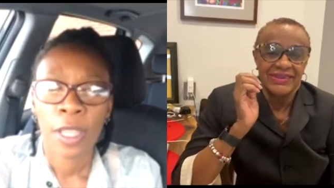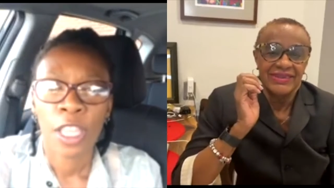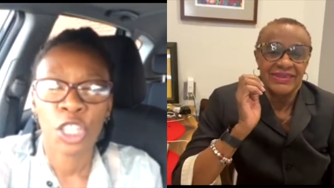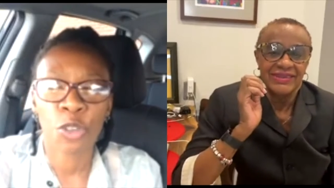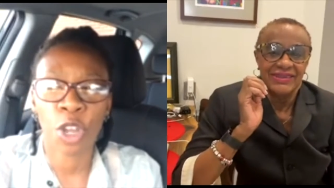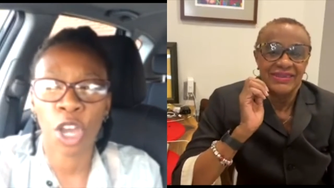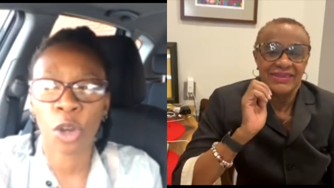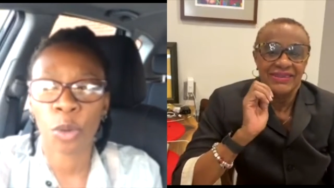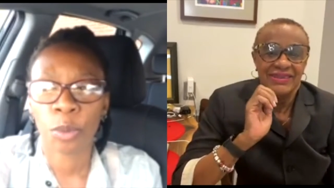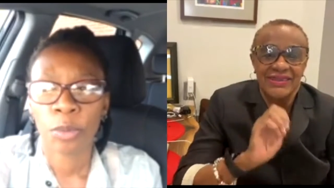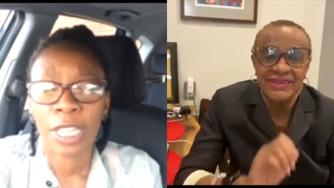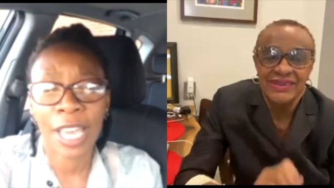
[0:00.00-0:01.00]
Speaker 1: you
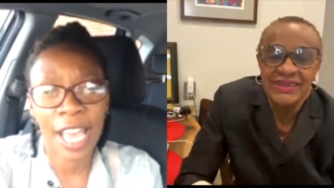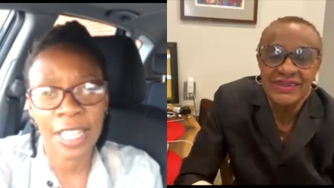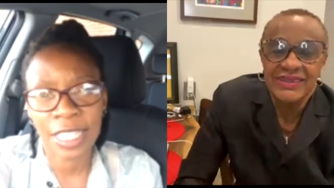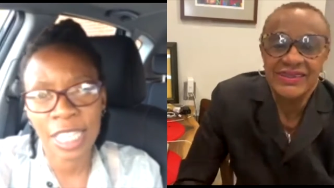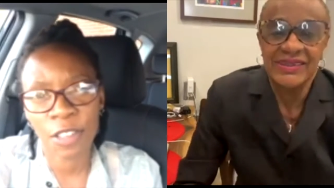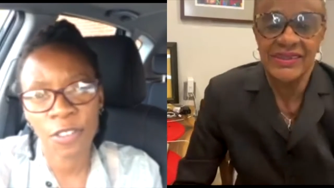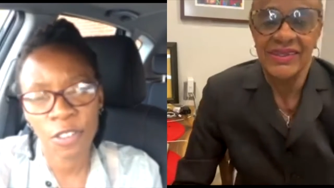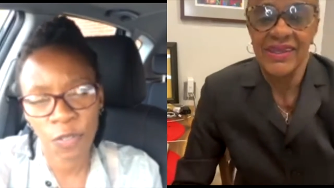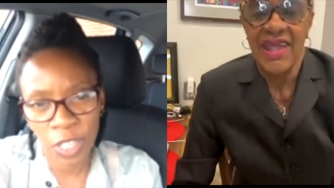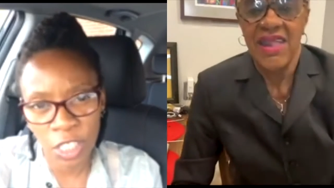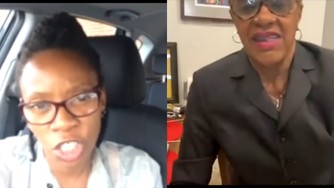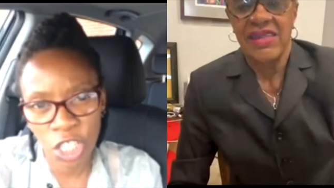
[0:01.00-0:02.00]
know, God sees
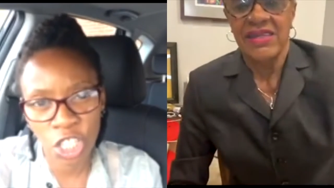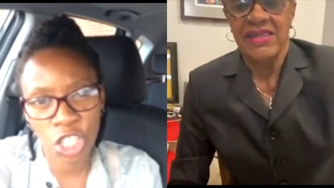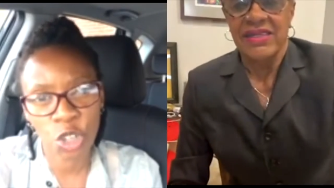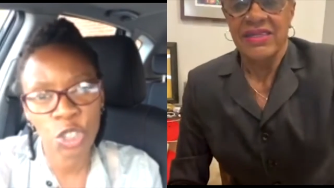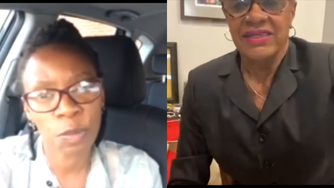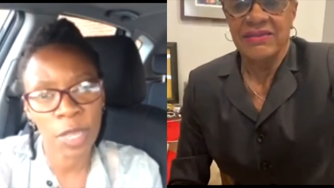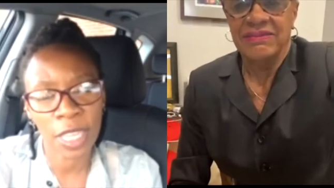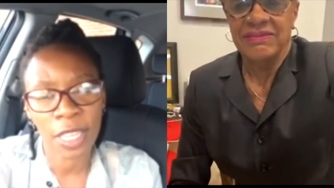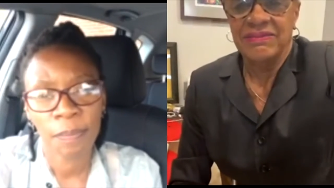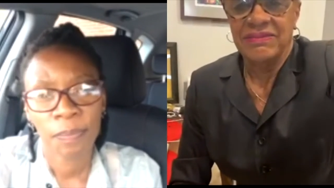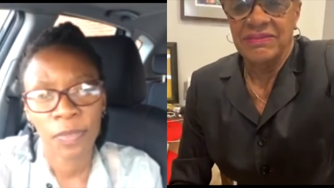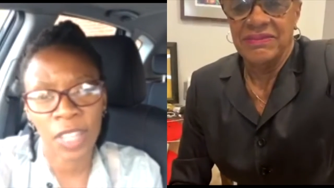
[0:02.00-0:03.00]
fit to use me,
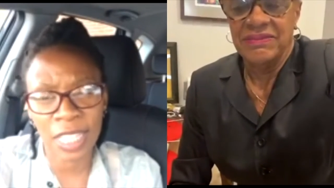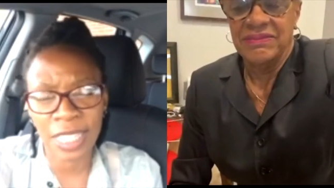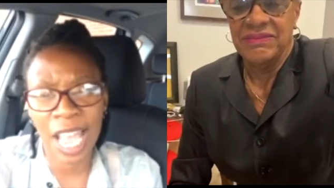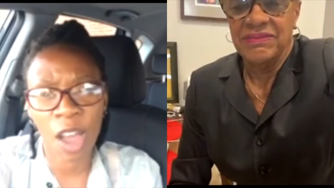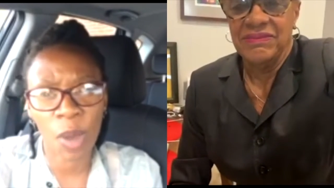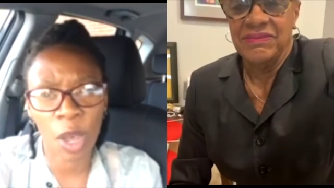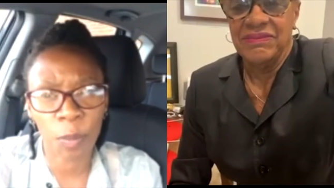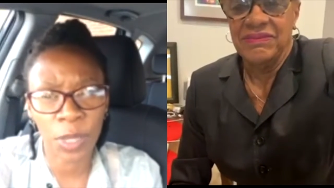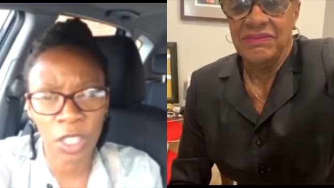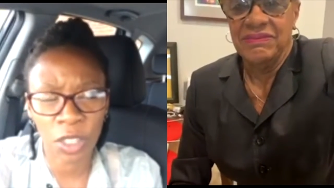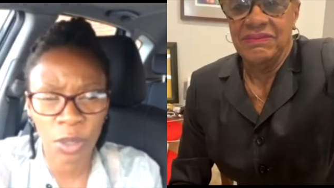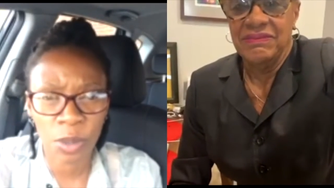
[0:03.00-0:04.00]
that's how I'll be
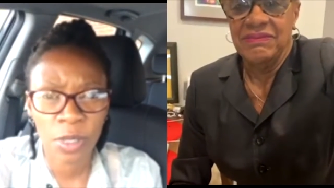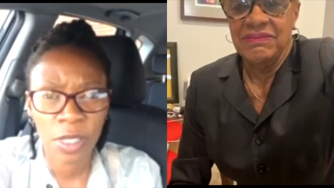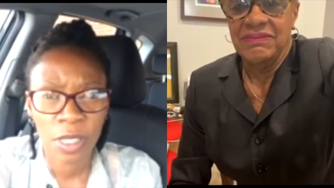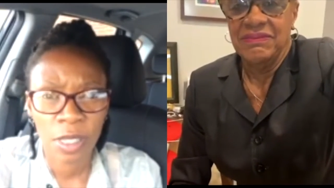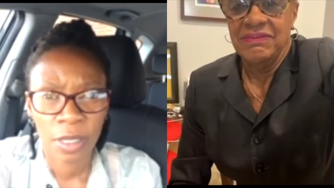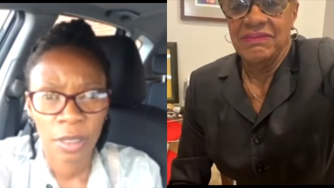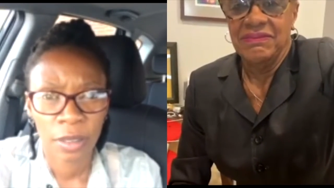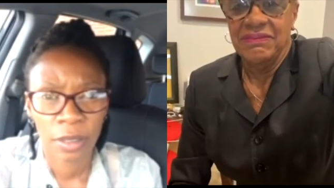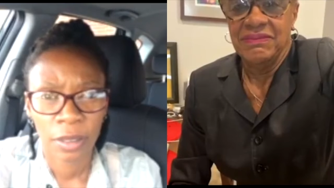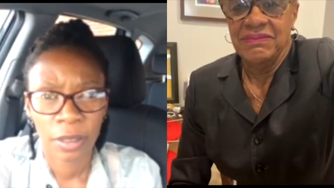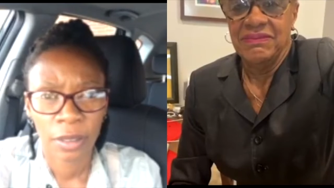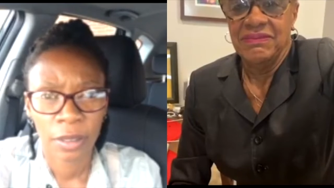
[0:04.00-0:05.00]
used.
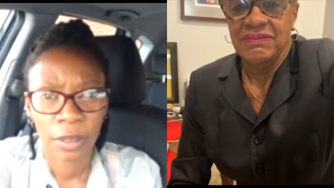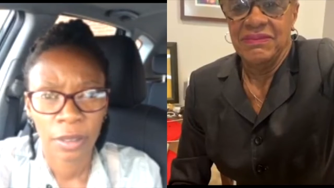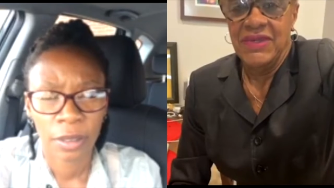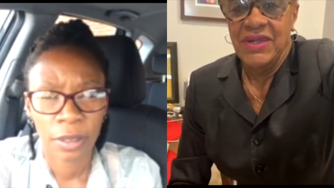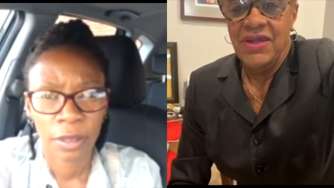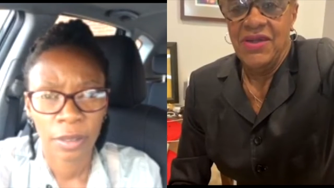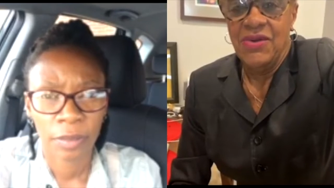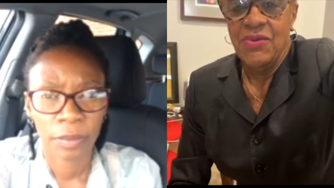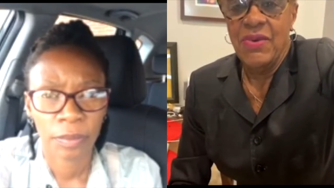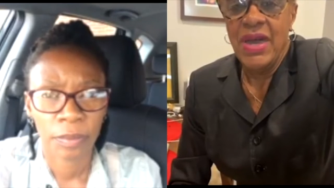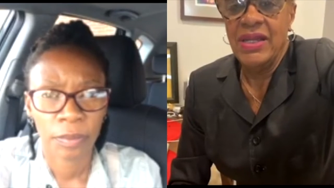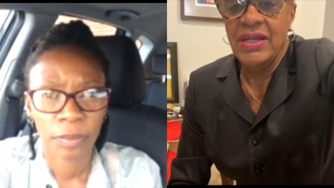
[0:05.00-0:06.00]

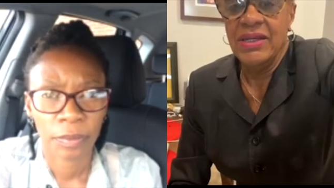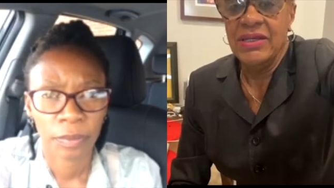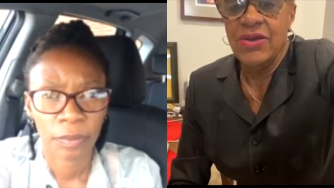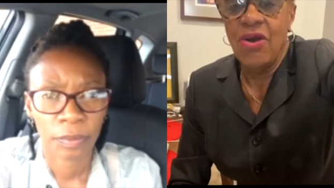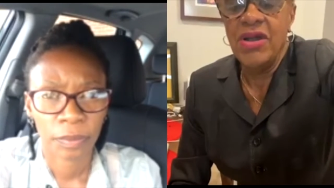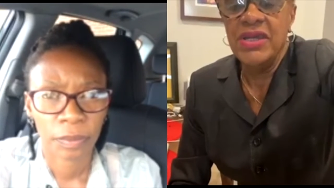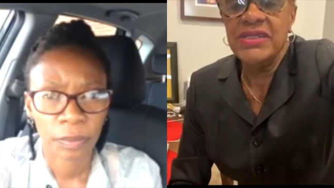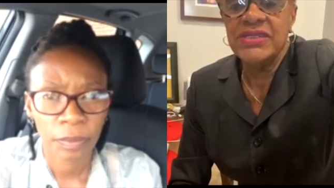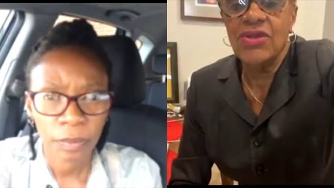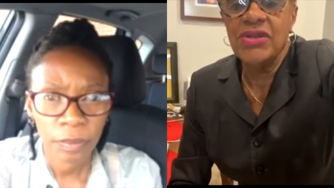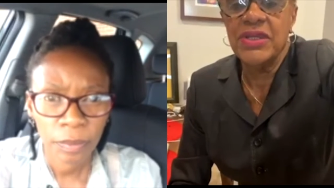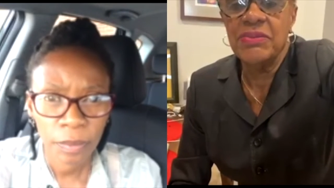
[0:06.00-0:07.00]
Speaker 2: Well, God is
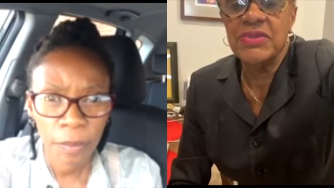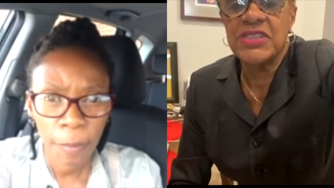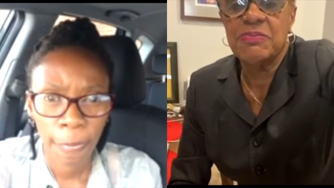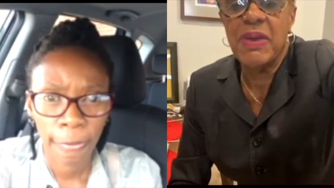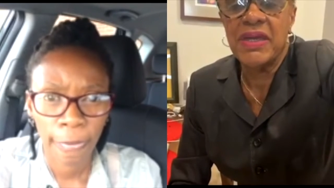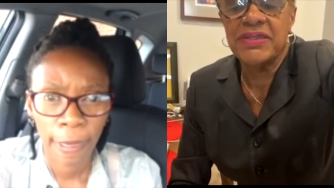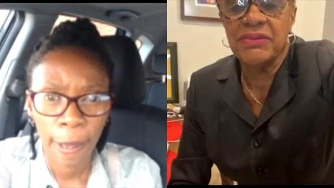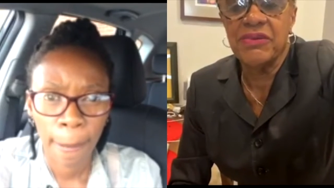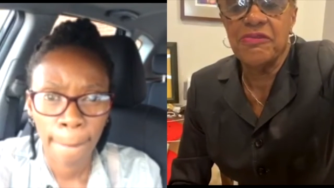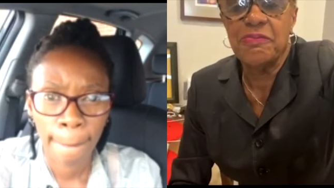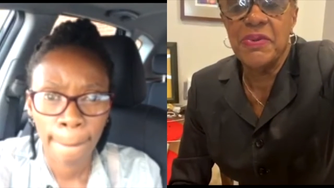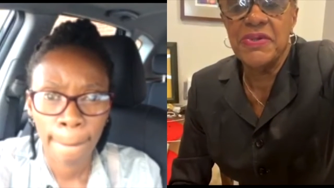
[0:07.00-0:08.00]
not a respecter
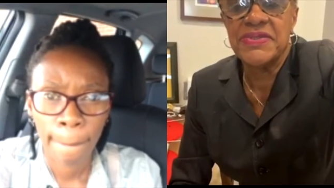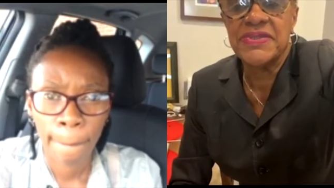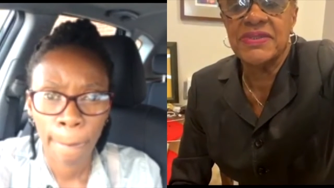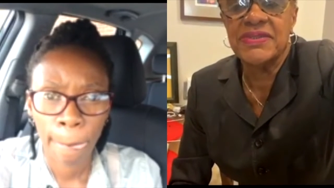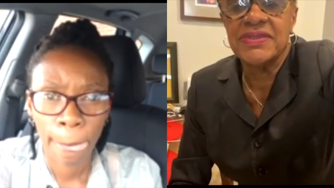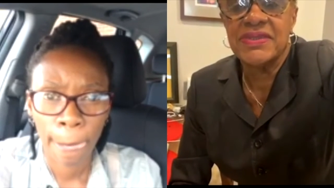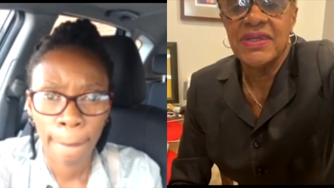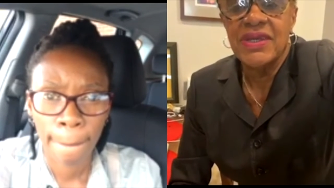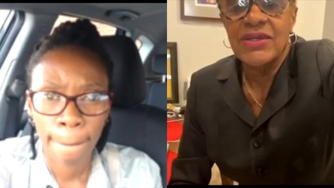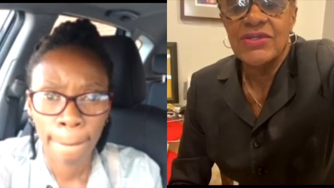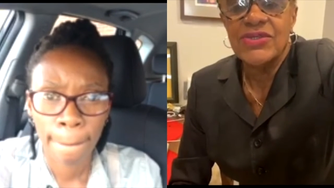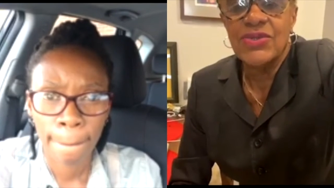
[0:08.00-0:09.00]
of persons.
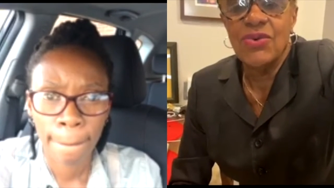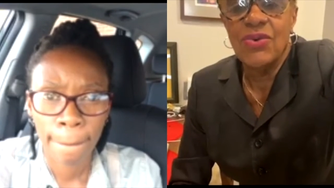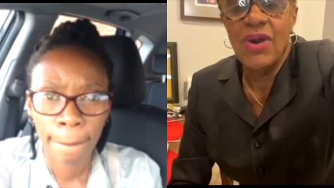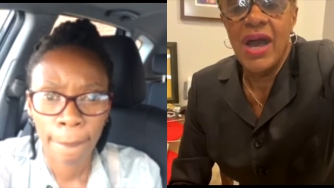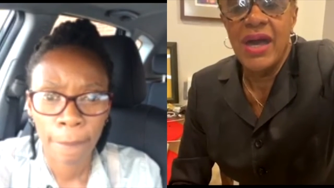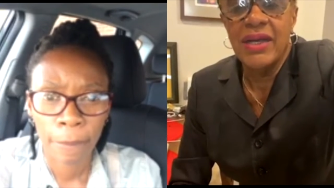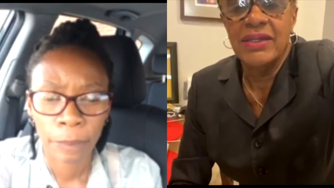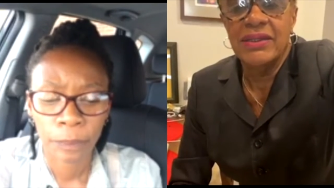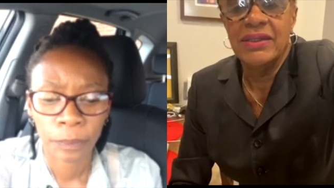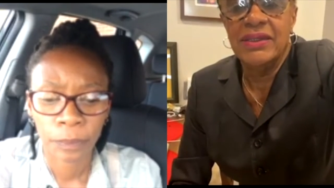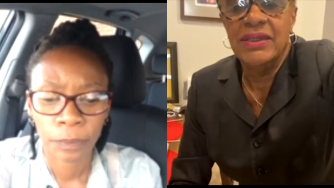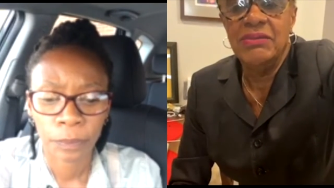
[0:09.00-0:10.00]
So I,
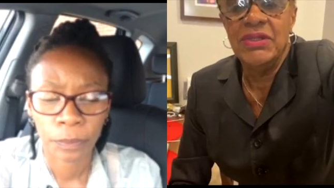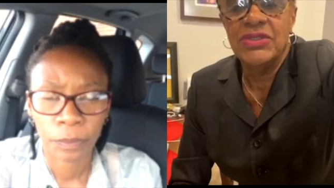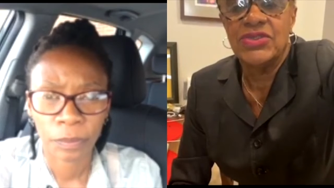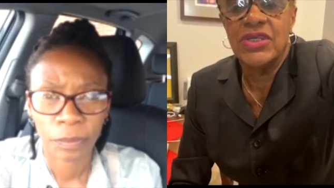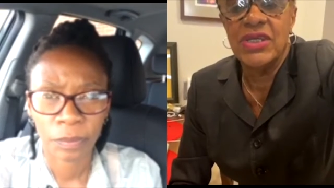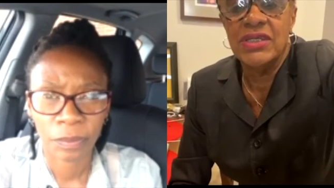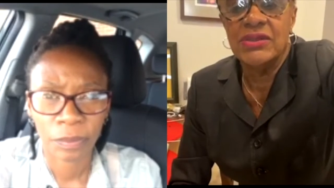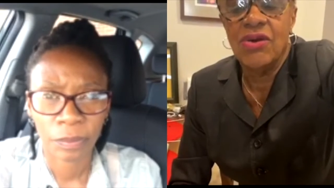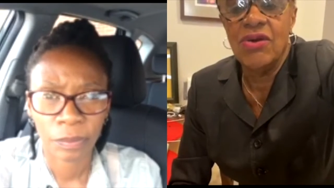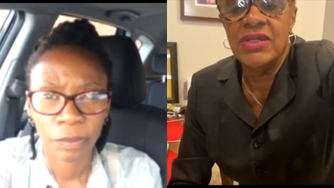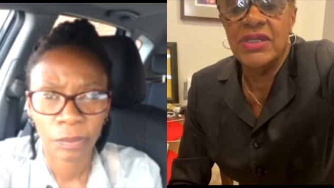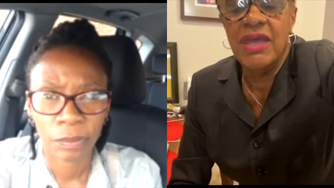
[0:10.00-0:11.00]
he will. T-
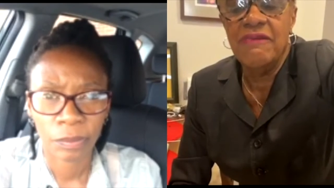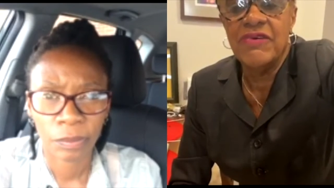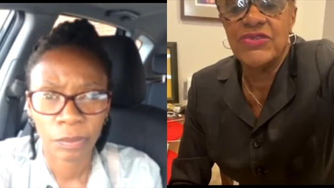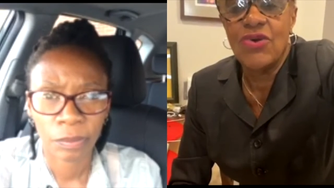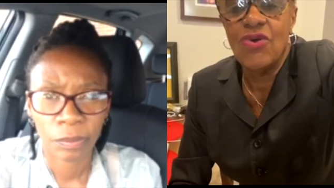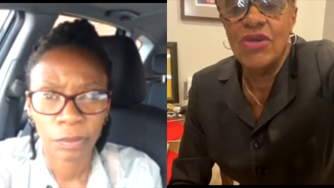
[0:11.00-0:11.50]
God gave us all